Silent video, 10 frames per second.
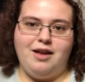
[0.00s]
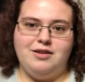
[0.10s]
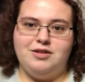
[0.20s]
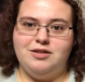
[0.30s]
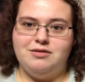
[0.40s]

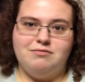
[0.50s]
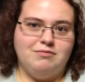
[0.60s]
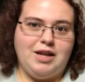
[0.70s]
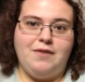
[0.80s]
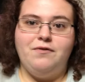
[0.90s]
and just
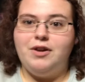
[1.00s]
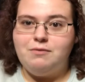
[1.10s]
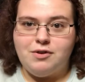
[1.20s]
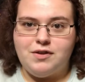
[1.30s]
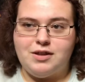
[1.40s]
have
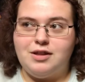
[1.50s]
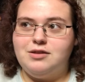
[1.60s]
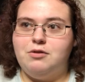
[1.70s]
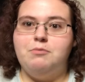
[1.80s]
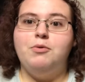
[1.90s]
fun with it. That's
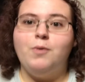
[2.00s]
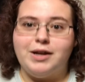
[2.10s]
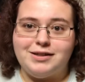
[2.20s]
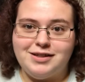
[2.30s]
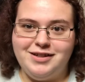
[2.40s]
the whole
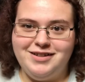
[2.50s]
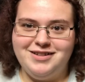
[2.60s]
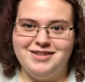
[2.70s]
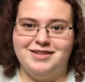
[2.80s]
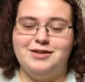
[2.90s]
point.
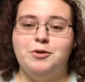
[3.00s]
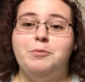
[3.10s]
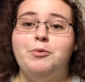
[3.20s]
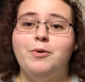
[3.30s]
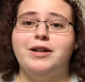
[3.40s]
That's the whole
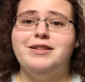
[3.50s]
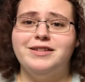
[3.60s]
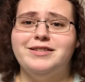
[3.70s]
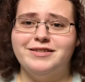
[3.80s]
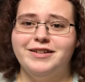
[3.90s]
point of
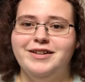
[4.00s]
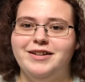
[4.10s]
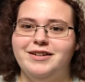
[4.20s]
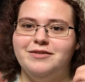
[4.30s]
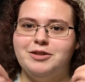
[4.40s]
this
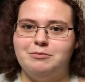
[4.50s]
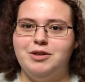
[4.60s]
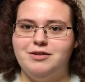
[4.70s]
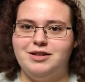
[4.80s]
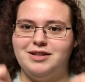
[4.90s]

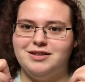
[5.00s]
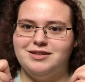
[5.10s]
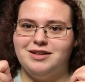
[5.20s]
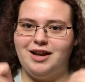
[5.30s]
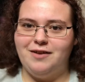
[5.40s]
community,
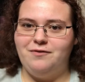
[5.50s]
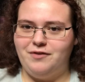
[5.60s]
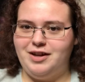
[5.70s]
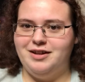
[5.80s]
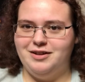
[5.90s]
is to have
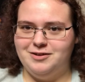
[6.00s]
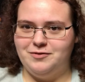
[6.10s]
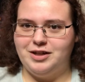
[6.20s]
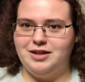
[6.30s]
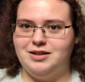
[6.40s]

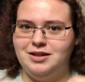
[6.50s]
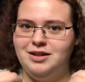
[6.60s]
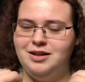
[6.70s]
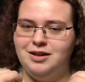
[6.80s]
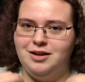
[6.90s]
fun
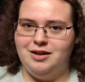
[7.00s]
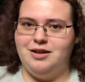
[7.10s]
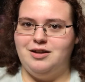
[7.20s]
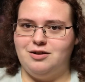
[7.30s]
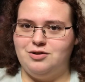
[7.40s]

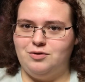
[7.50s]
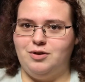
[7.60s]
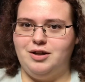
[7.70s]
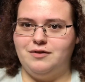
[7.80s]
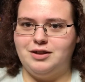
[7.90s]
in our
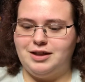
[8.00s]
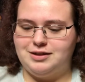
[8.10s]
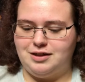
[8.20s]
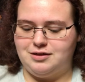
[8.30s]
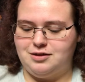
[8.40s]
joy of
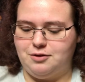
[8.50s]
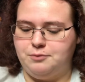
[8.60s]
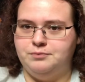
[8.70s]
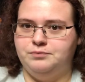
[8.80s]
collecting. So